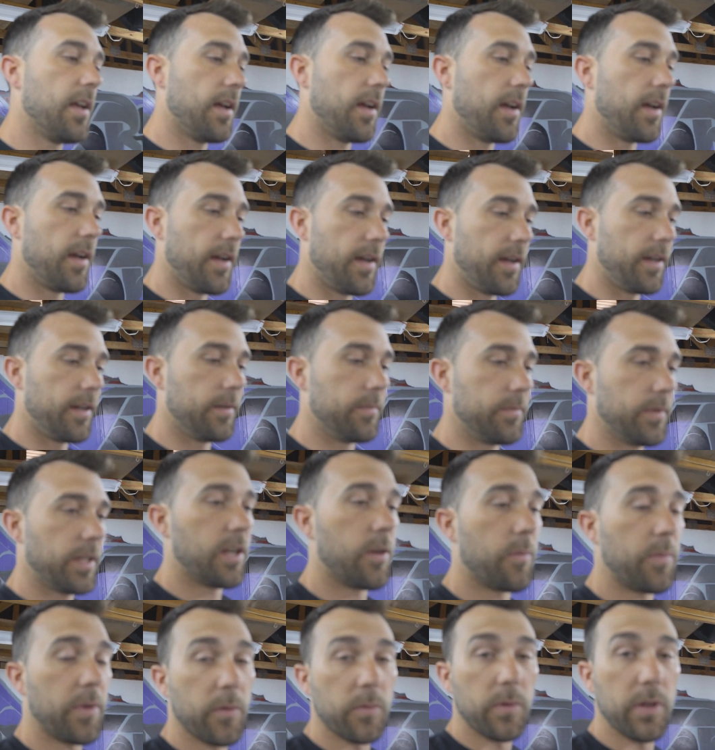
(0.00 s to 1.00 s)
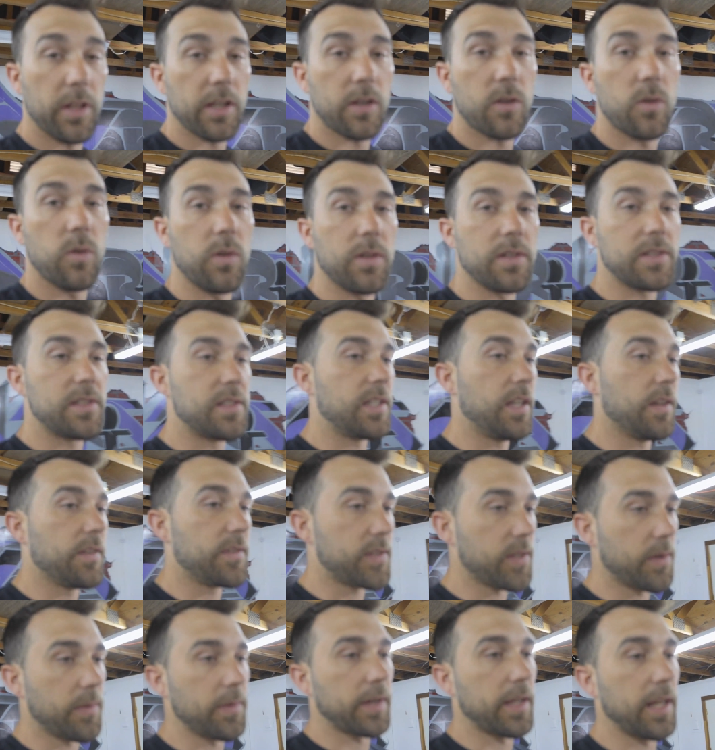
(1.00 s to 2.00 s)
Um, it'll be really cool to see if
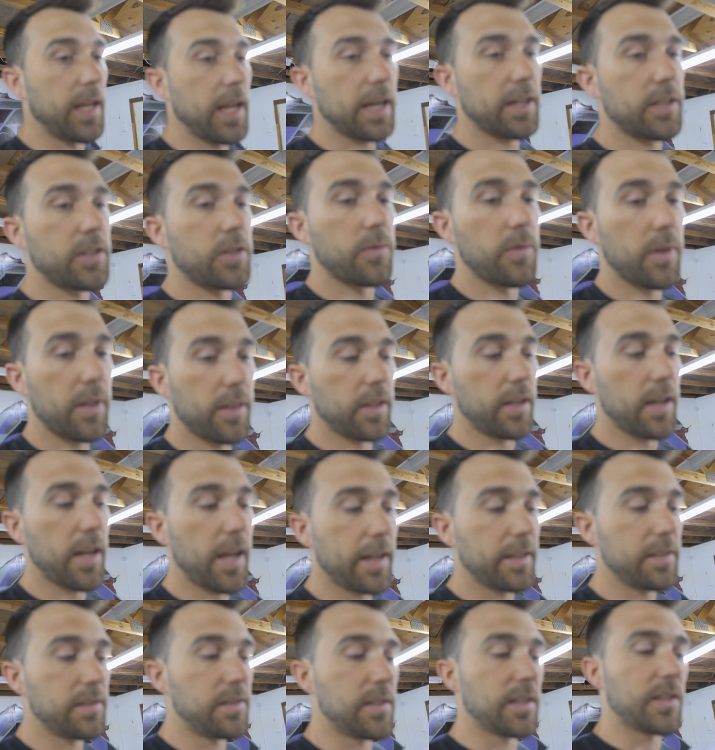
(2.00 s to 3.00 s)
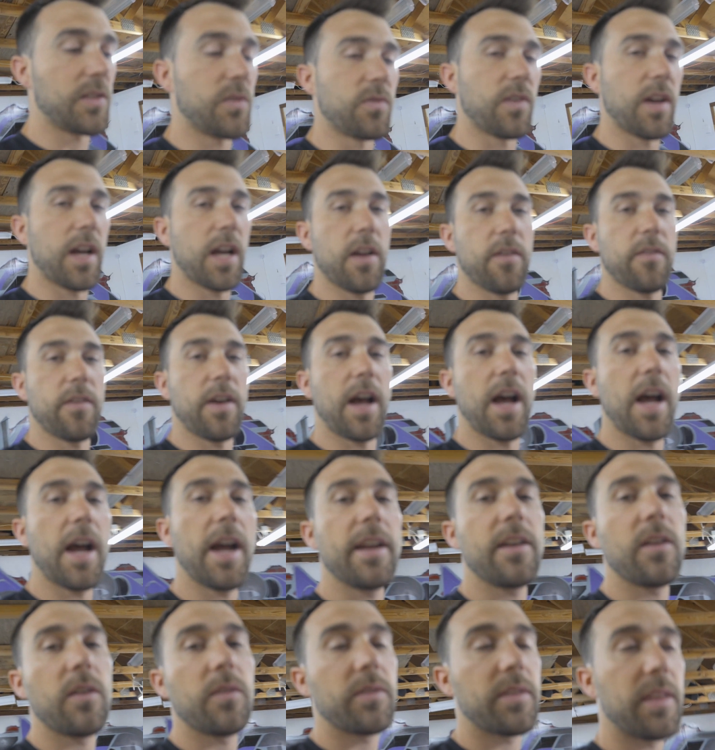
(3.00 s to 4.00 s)
someone can actually run the 965.
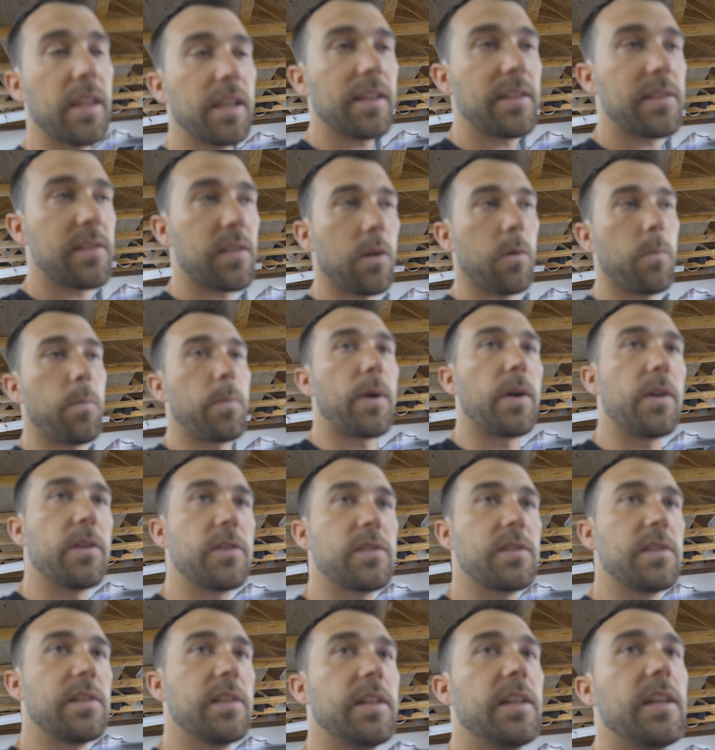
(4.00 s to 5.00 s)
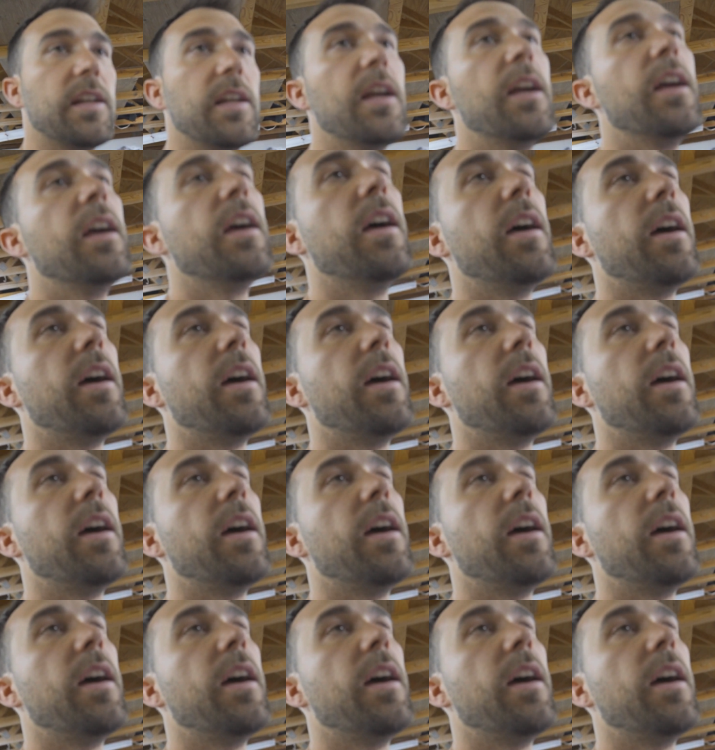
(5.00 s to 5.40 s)
I don't think so personally.